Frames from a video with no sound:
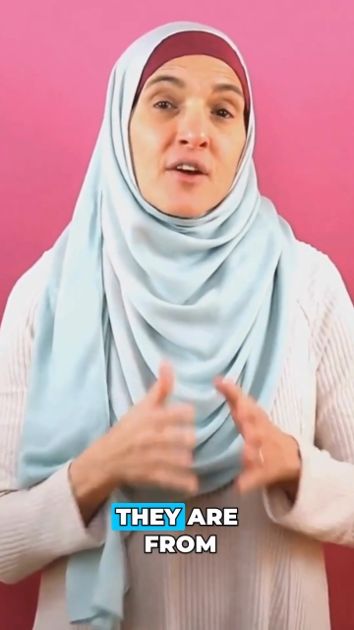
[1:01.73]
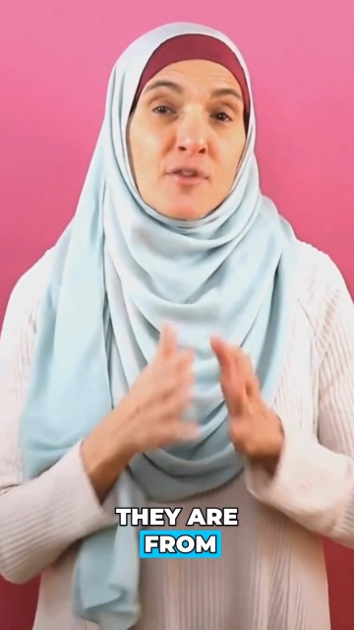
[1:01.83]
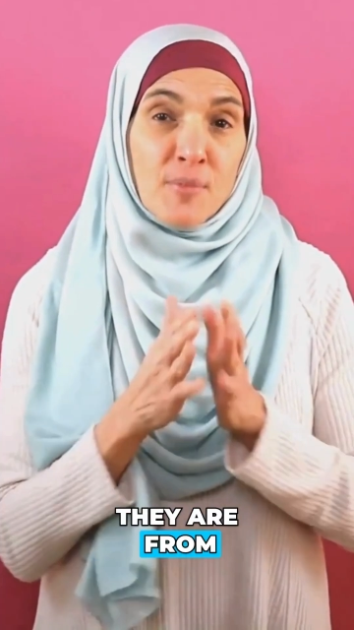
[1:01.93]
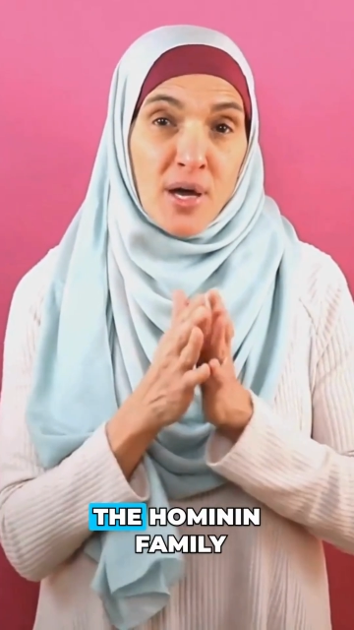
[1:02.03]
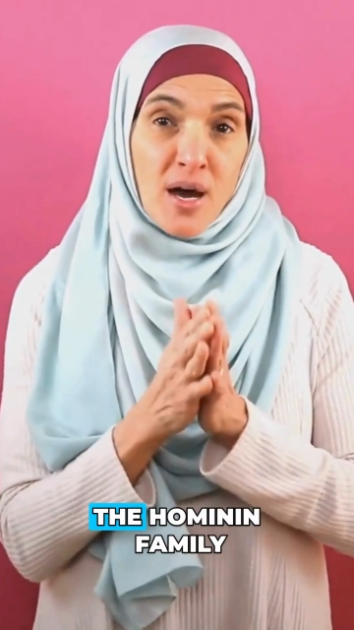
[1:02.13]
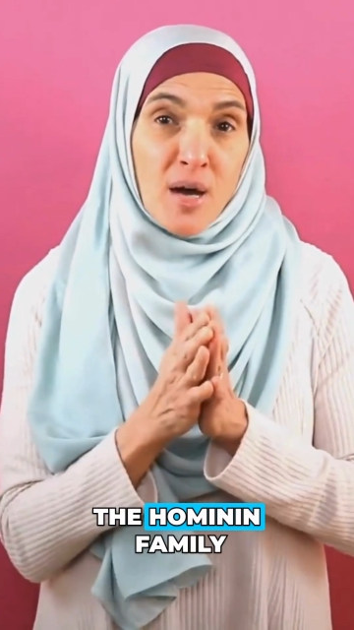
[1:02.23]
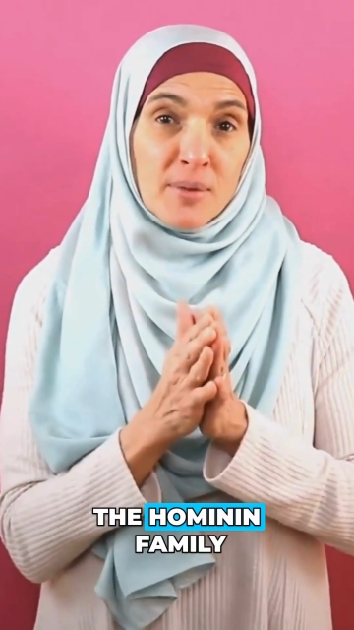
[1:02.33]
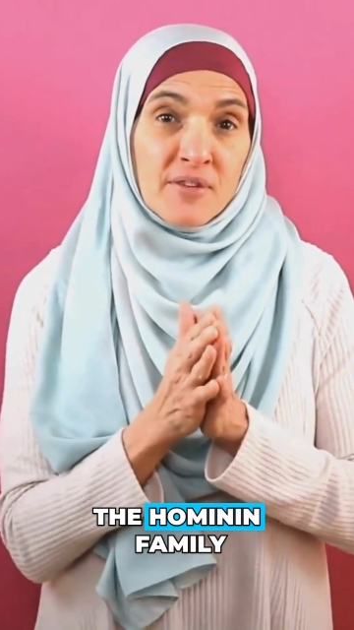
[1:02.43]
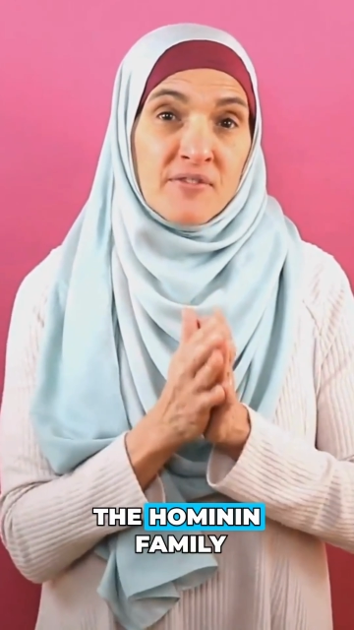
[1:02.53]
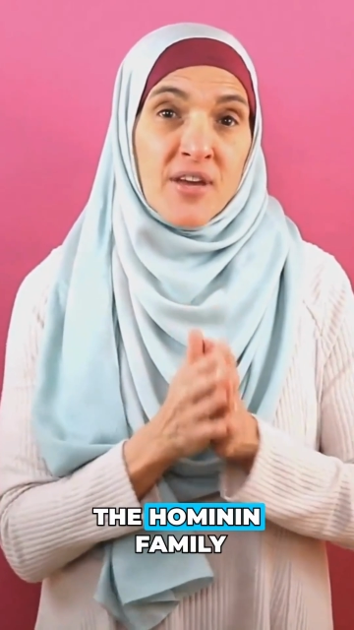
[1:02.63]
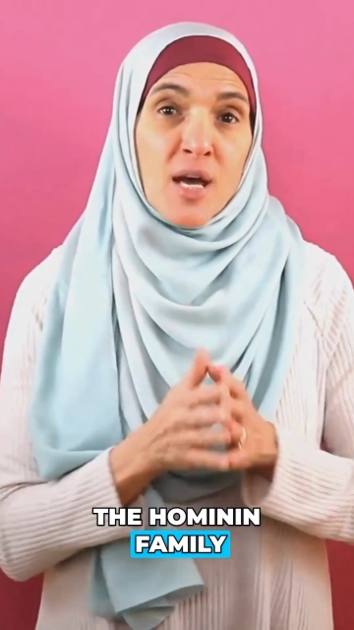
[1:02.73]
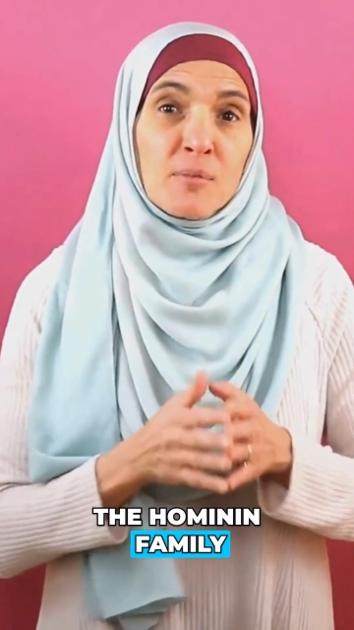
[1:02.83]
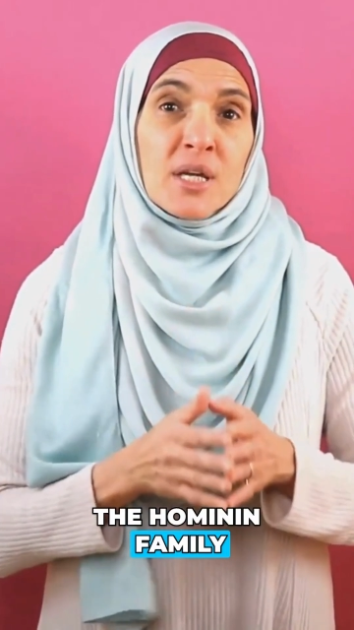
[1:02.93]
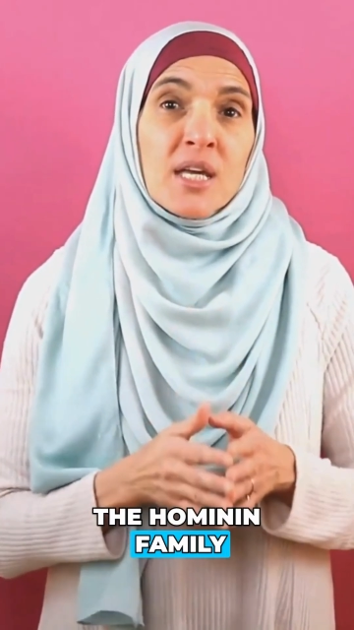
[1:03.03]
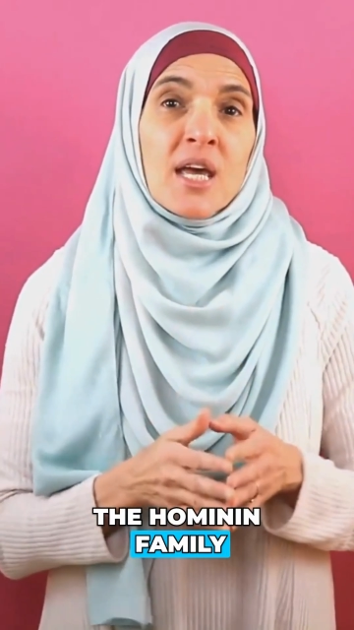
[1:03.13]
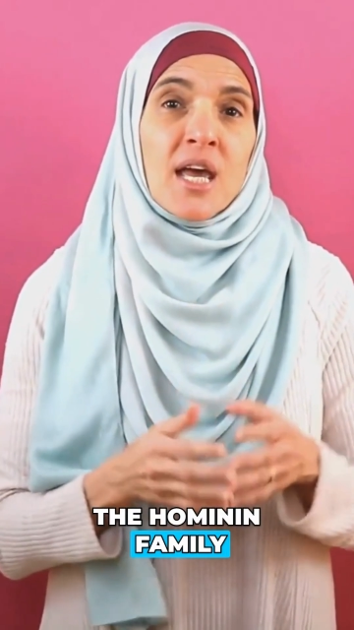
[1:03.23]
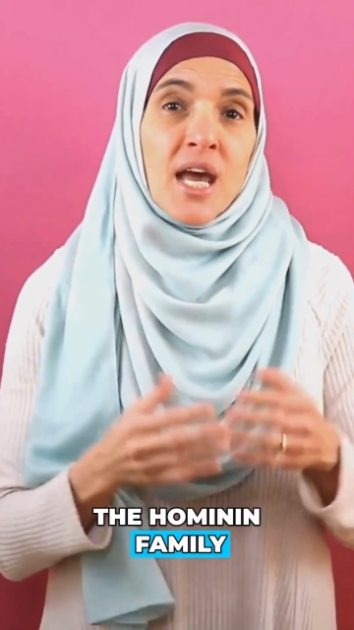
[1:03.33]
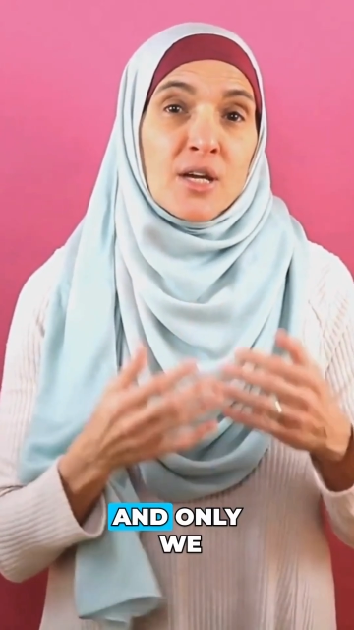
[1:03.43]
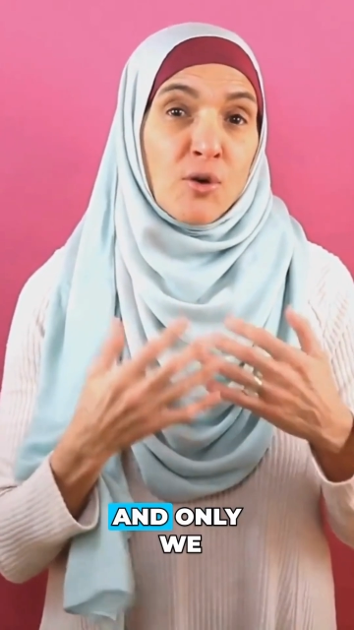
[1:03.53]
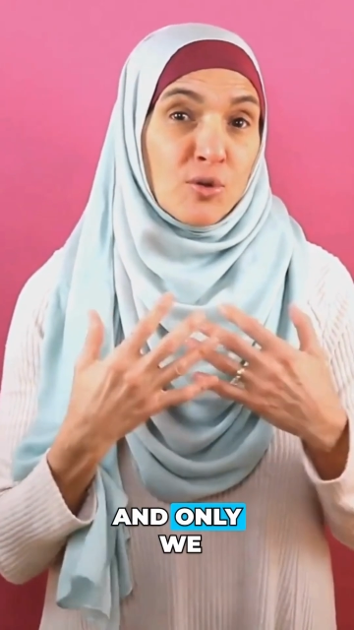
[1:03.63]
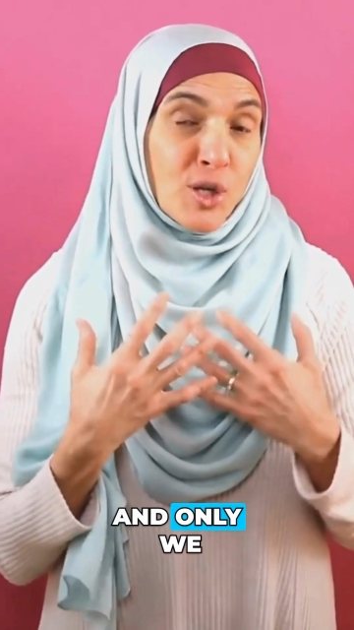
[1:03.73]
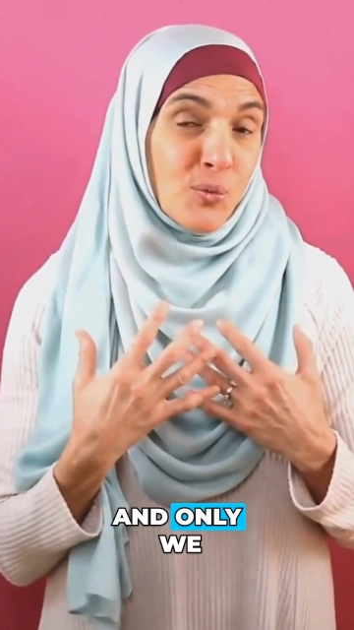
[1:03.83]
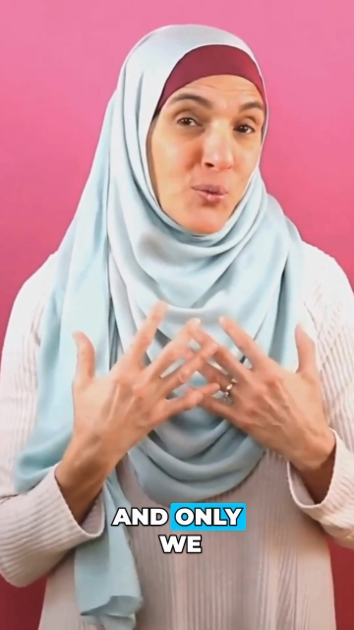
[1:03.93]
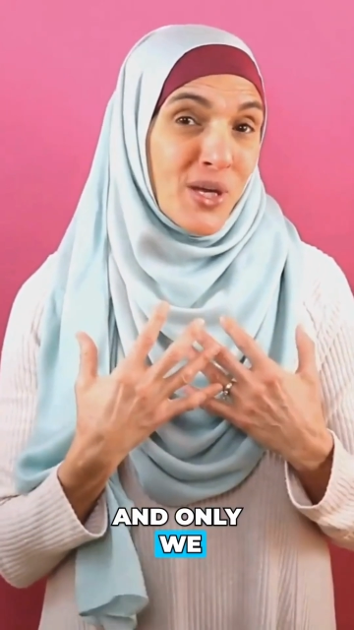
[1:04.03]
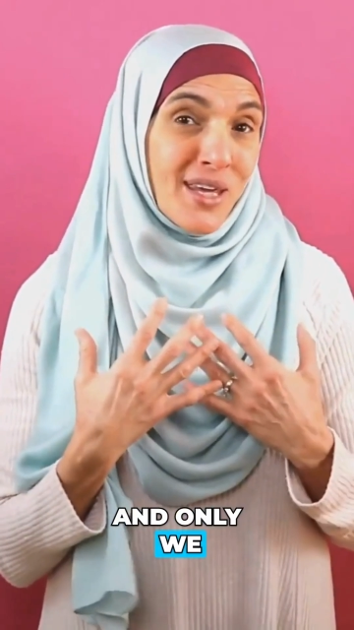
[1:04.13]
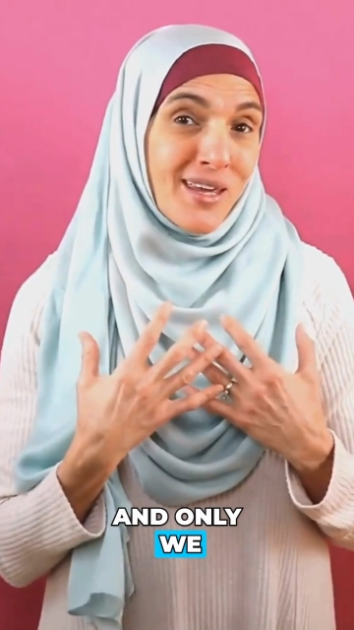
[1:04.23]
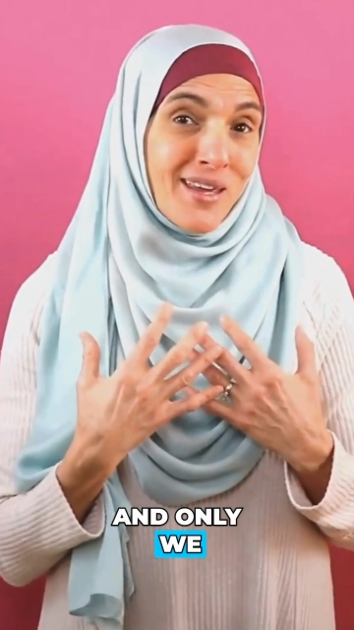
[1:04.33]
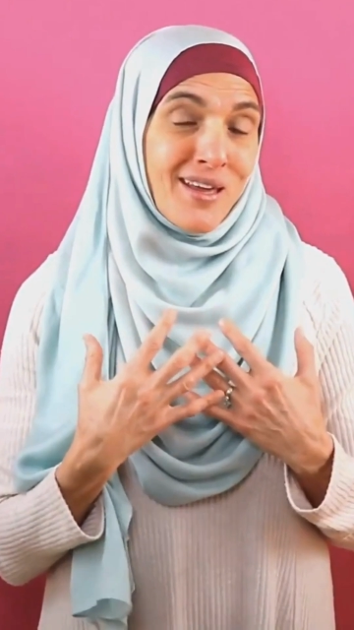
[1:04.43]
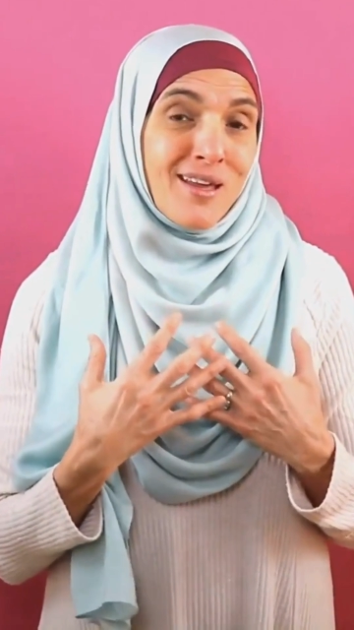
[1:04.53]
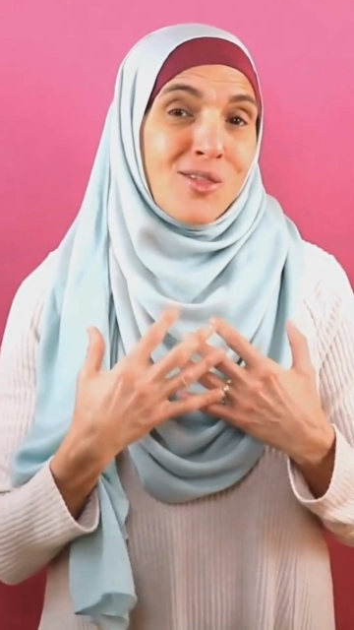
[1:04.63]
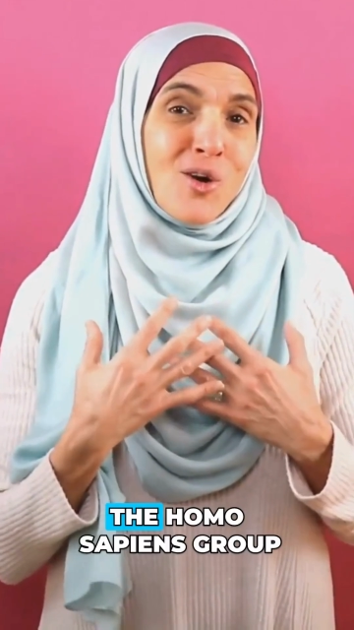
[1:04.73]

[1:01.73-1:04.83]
they are from the hominin family, and only we,